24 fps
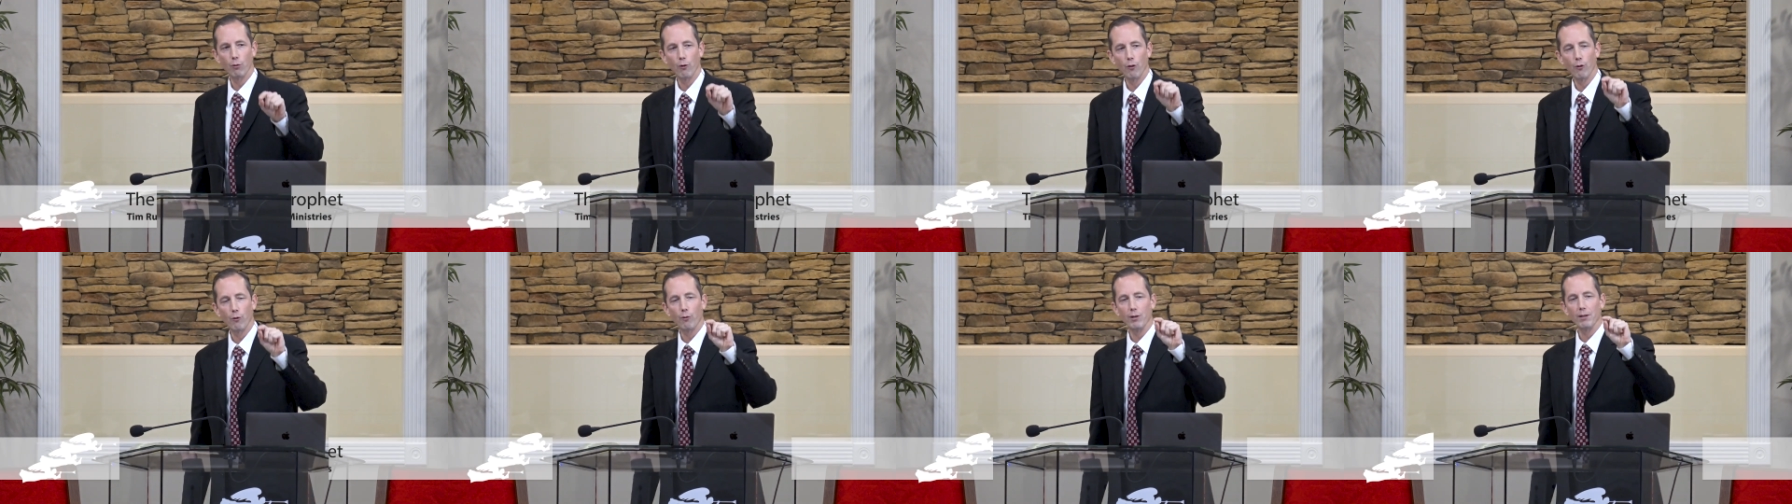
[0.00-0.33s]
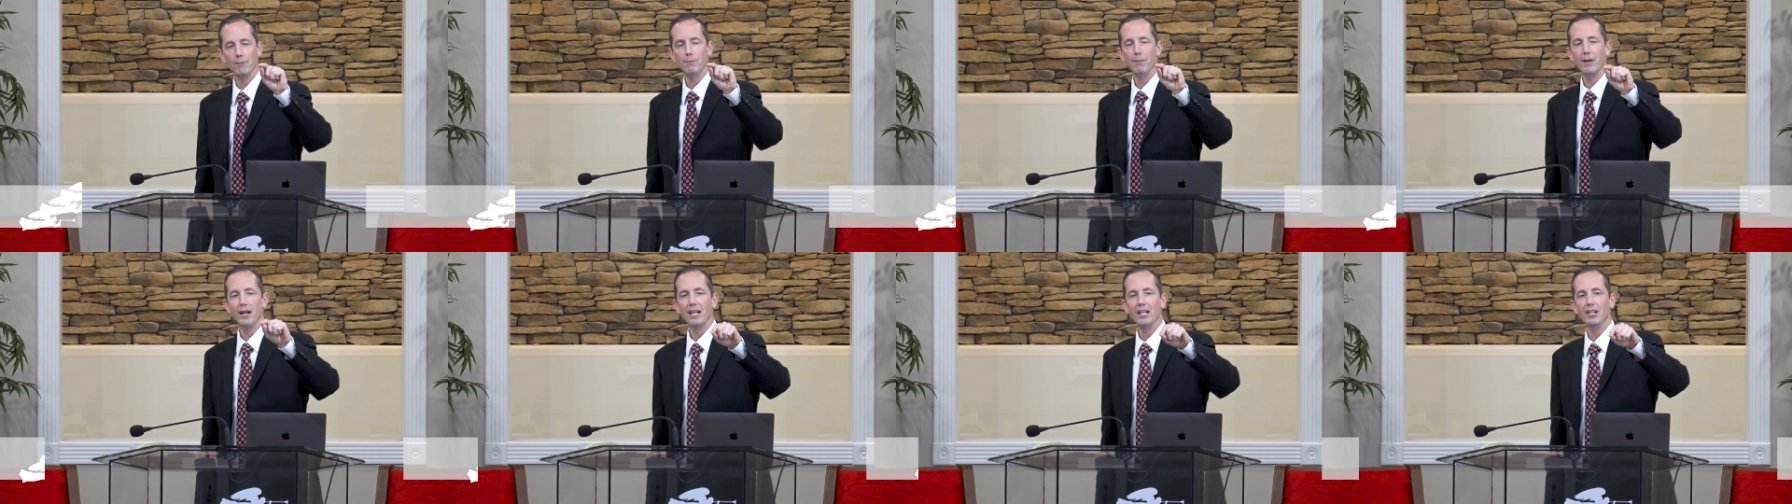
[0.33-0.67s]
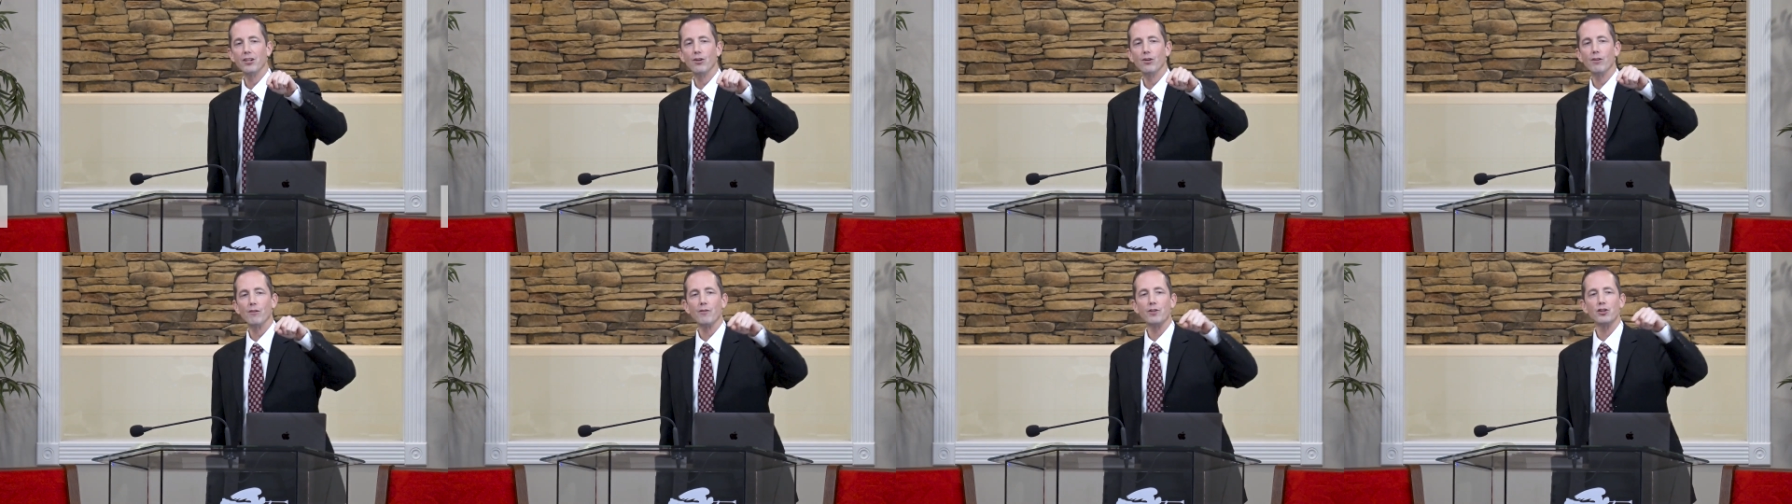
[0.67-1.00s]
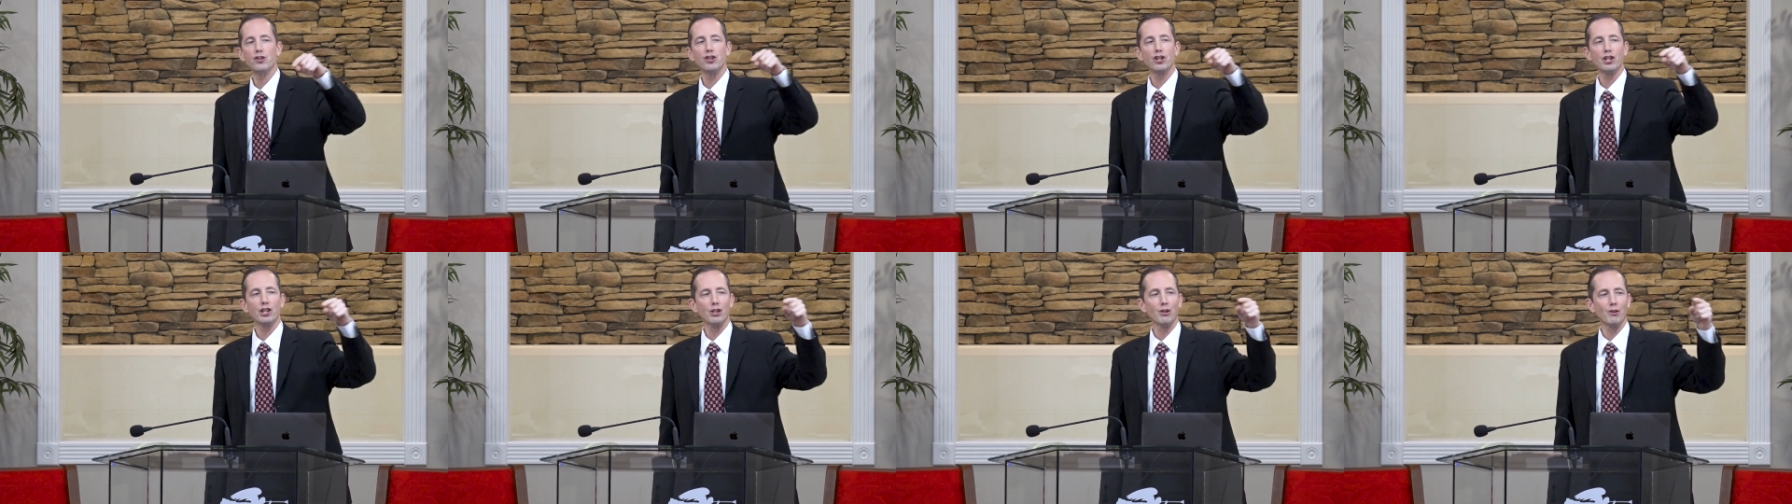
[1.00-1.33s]
were the remainder of
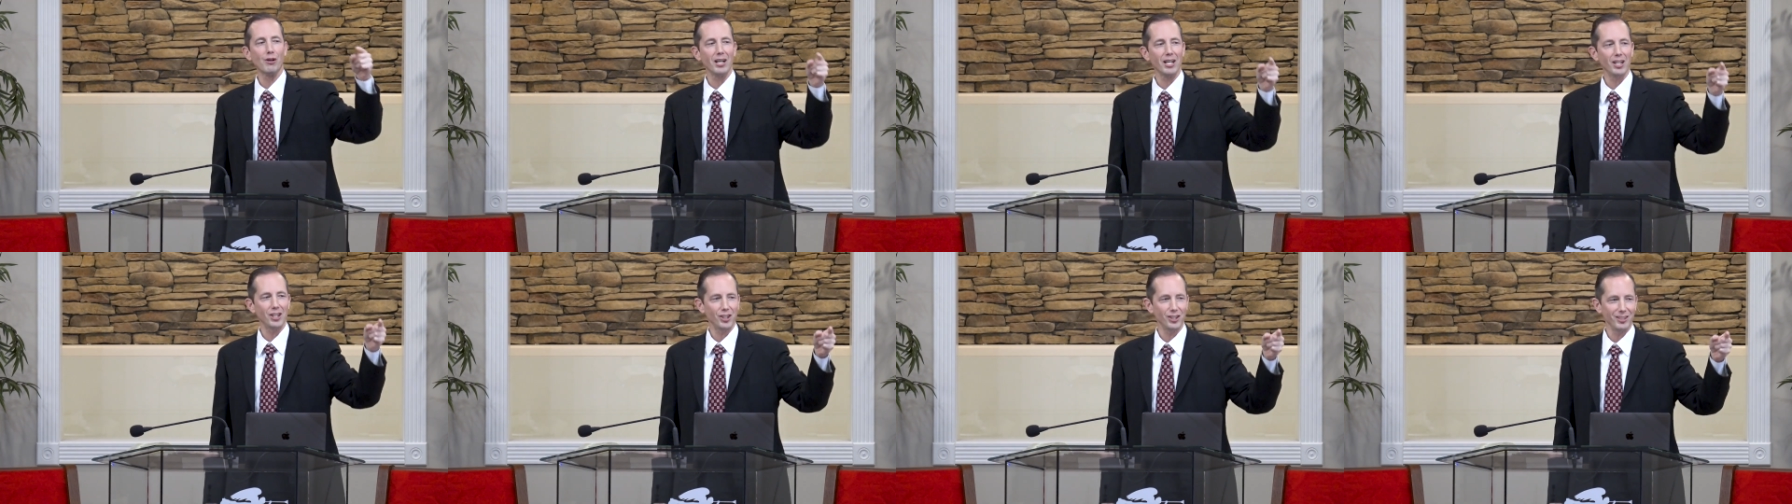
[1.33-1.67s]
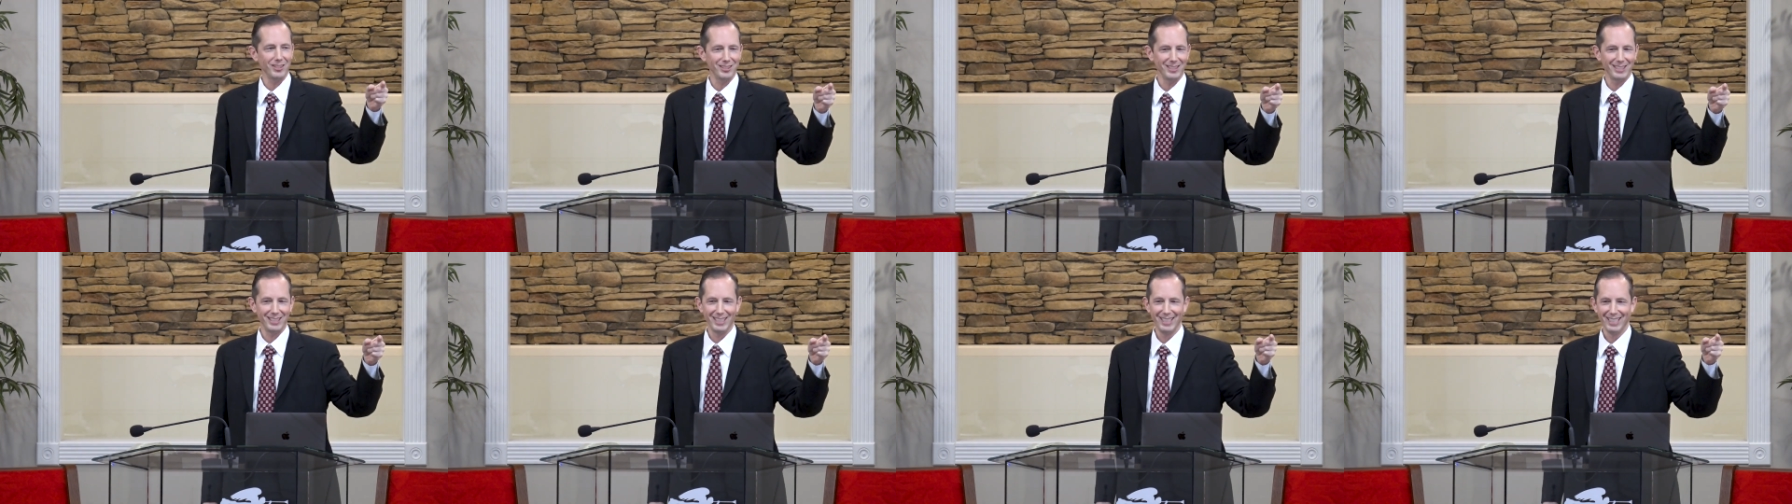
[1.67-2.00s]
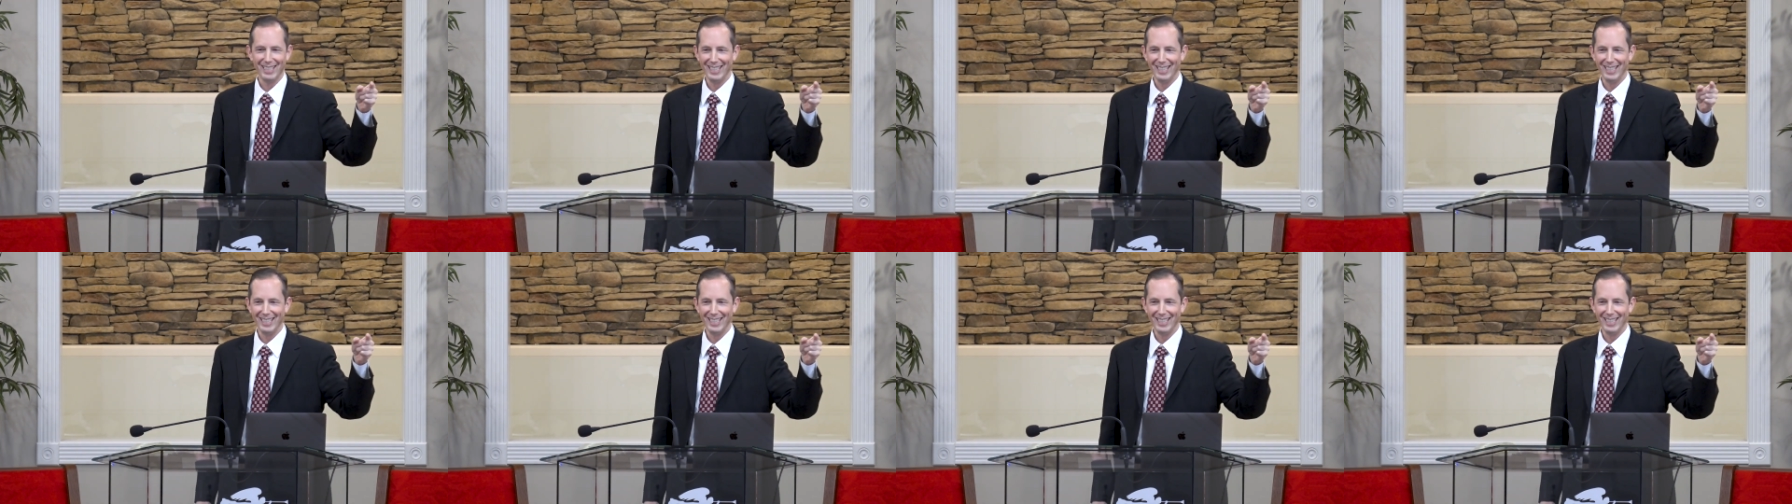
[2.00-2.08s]
the generation